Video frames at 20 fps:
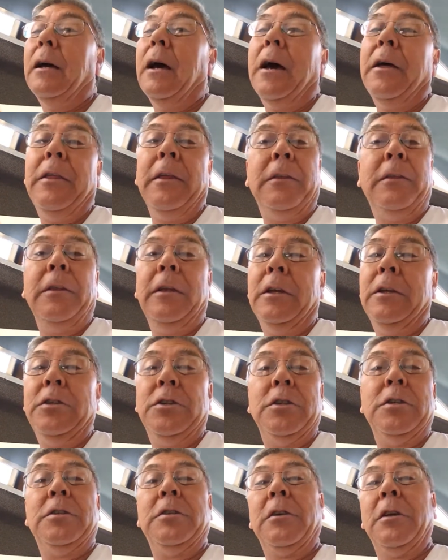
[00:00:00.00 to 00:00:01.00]
I think the
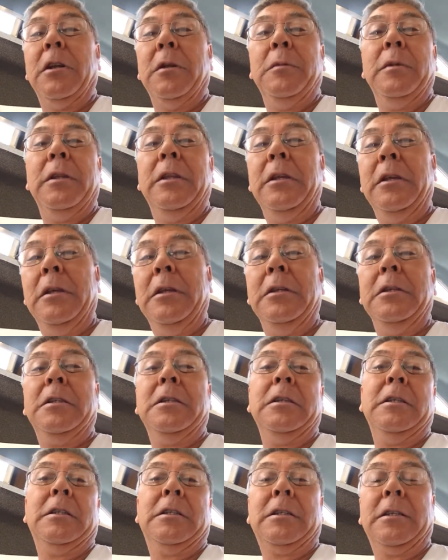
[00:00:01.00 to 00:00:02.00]
engines are going to be the
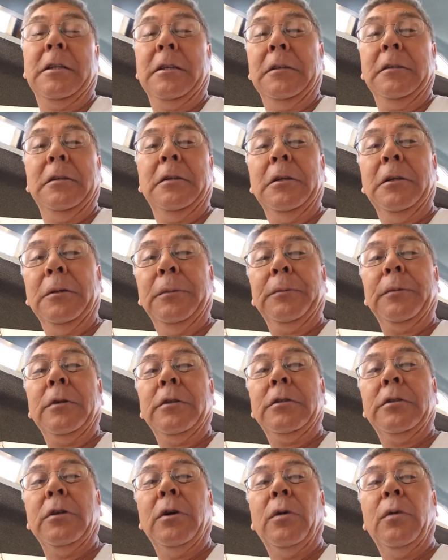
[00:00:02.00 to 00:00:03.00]
easiest thing to do.
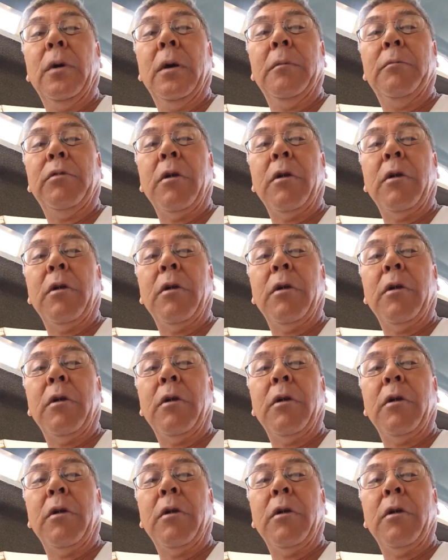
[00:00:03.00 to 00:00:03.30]
So I'll